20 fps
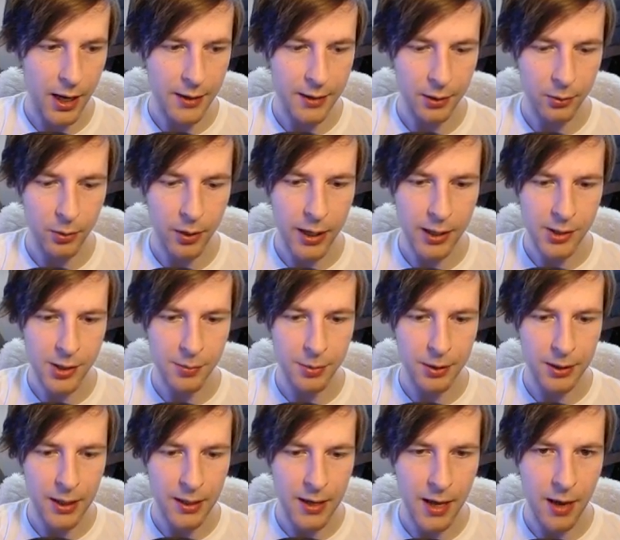I think we'll actually
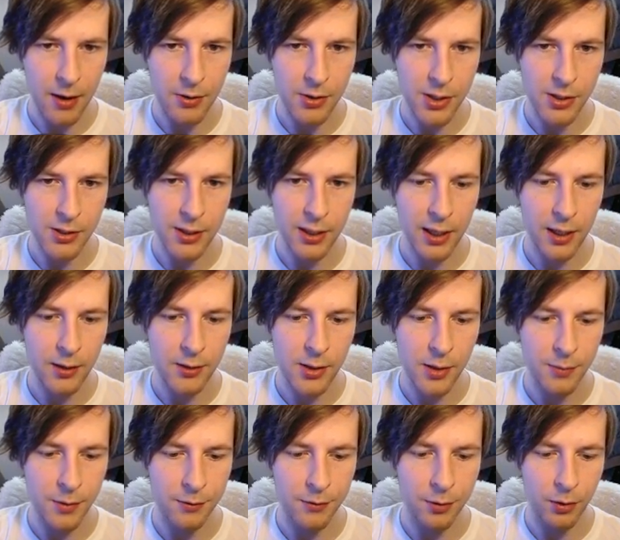put that down just to get us
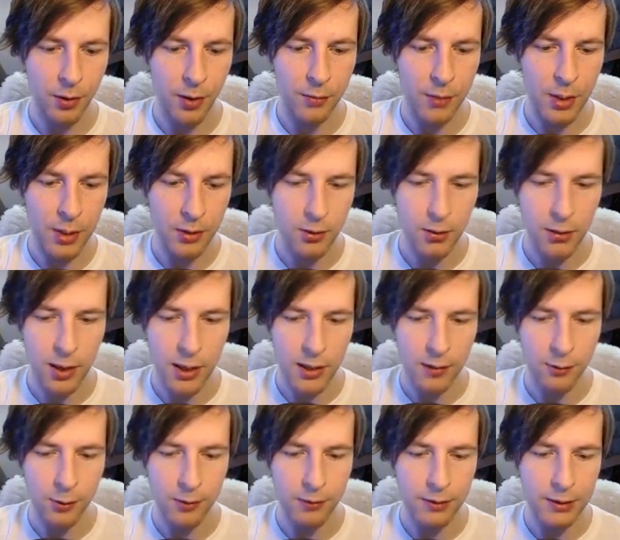up to full MU, and
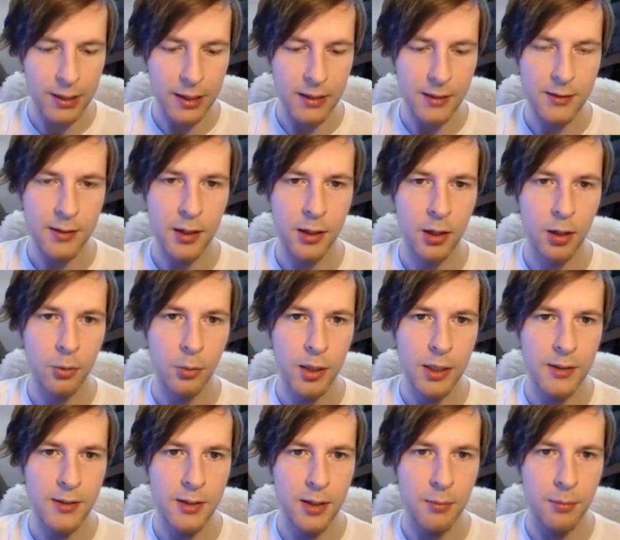if we have a Datasucker, we
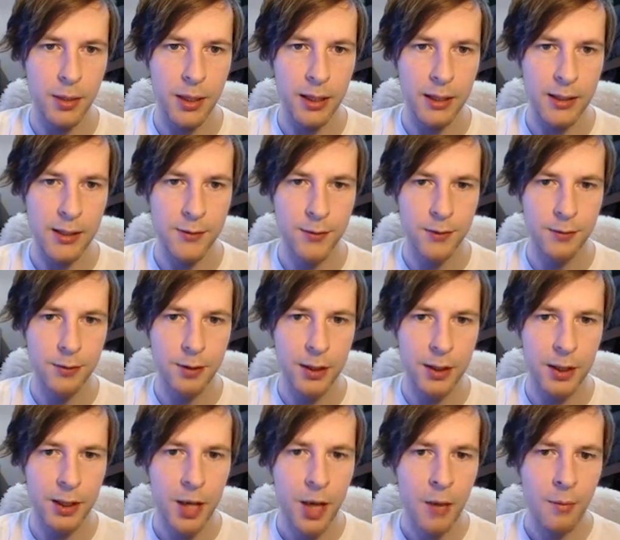can start breaking this for
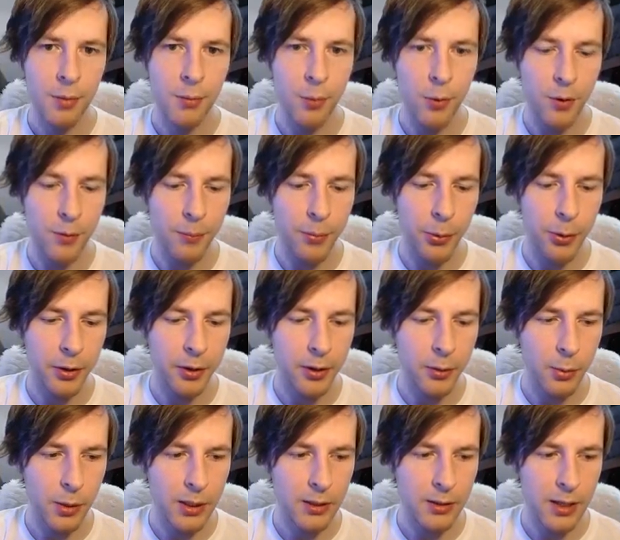free. But more importantly,
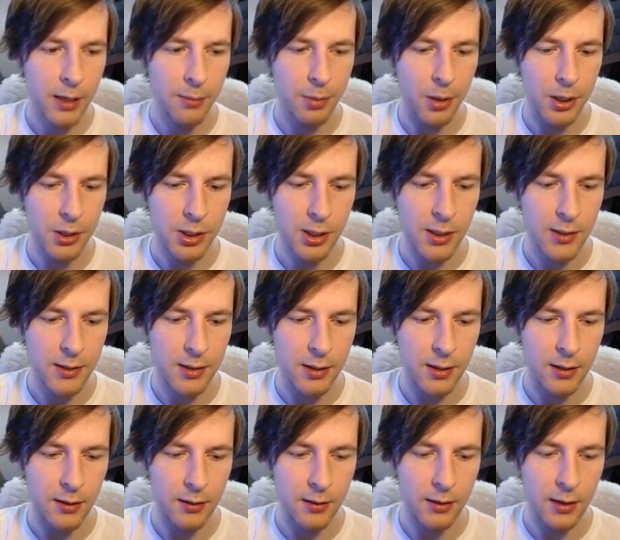we can take pot shots at,
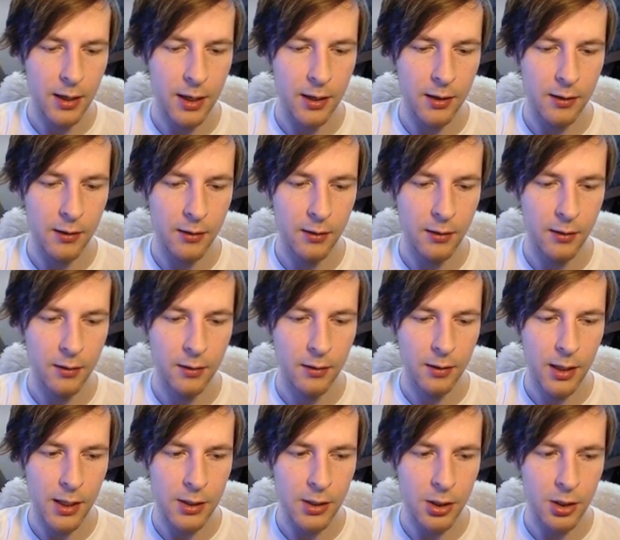at
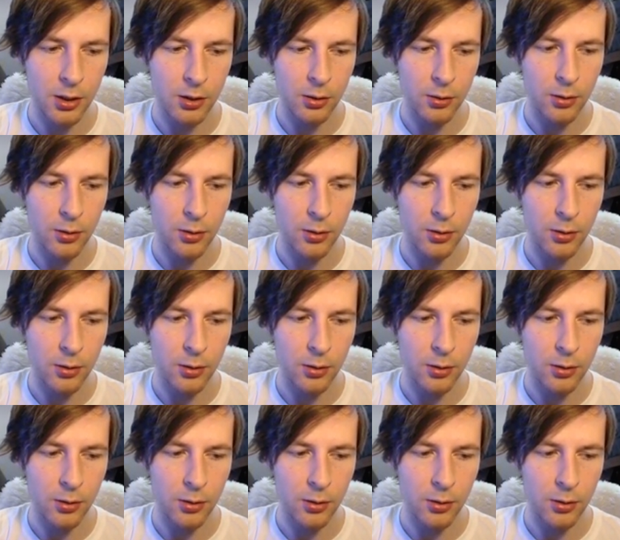HQ.